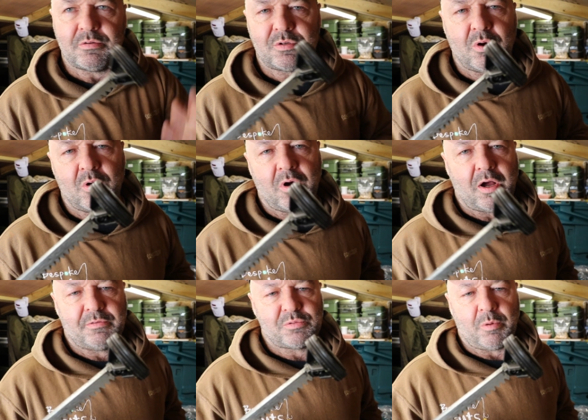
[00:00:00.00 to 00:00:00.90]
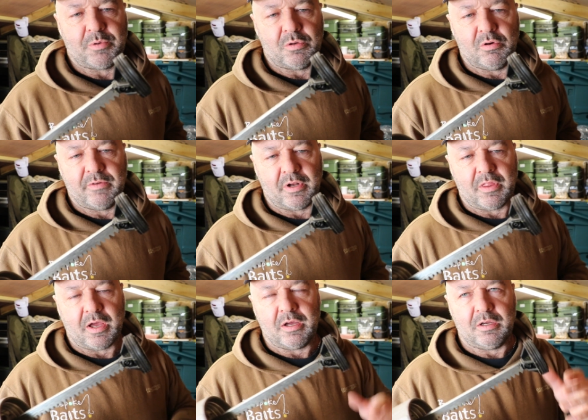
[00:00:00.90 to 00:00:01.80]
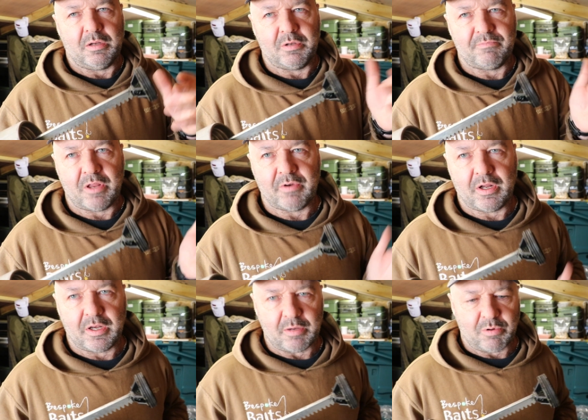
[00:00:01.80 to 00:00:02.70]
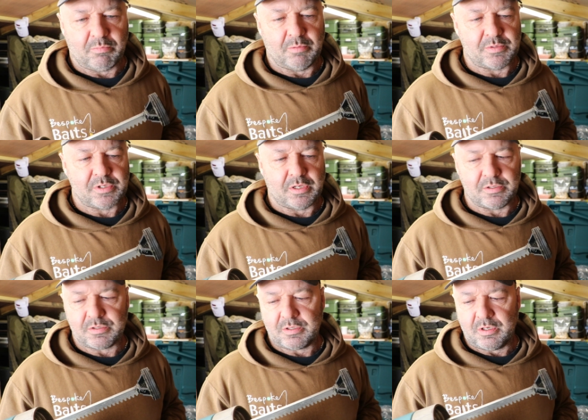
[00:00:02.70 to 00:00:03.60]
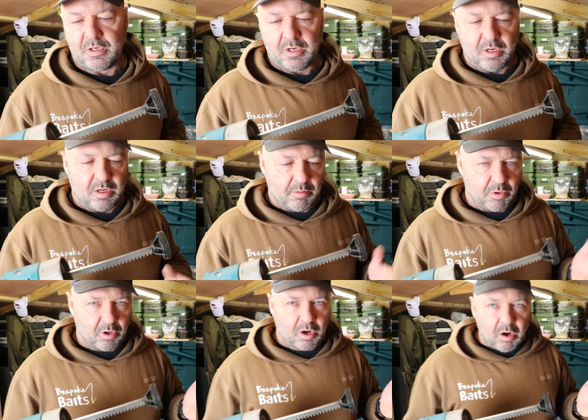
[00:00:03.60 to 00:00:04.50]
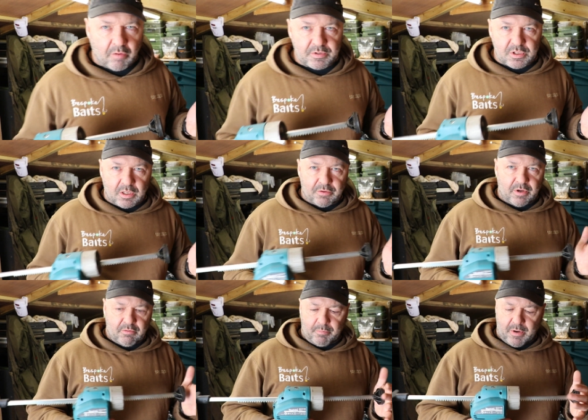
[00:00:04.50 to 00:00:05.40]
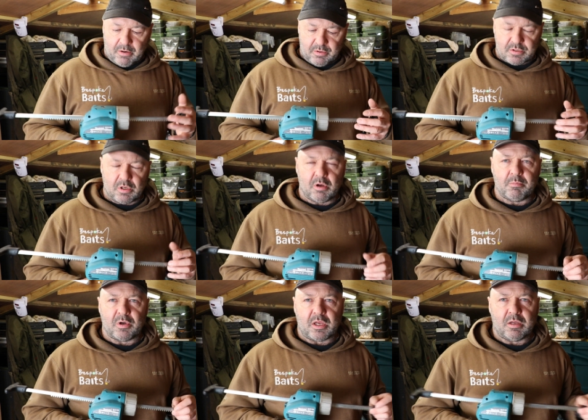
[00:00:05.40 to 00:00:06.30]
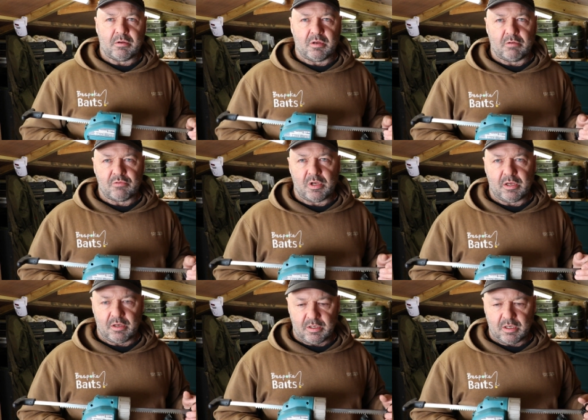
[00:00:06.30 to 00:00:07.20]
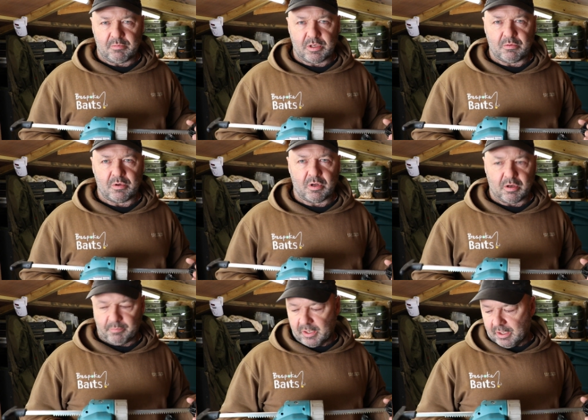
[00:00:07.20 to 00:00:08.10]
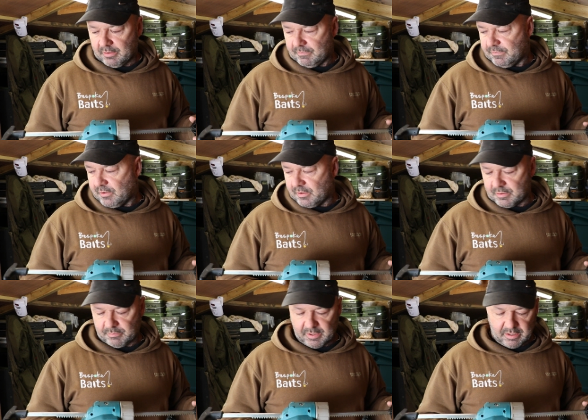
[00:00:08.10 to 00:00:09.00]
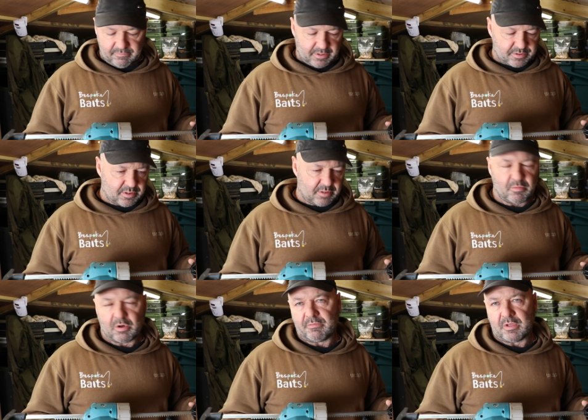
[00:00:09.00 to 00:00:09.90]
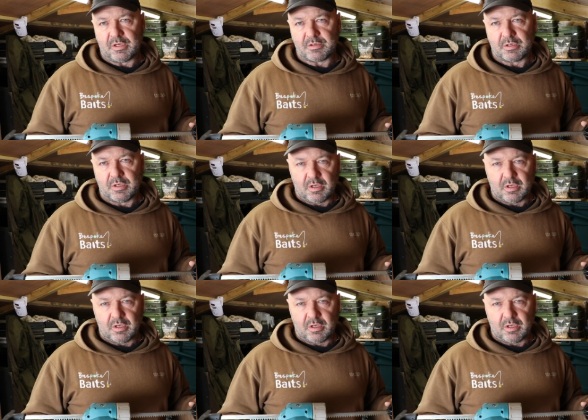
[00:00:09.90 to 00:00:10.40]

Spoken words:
so I've swapped it over to that, and I've never had any problems since. But obviously £300 is a lot of money, and really you need to be doing a lot of bait to be investing in one of these.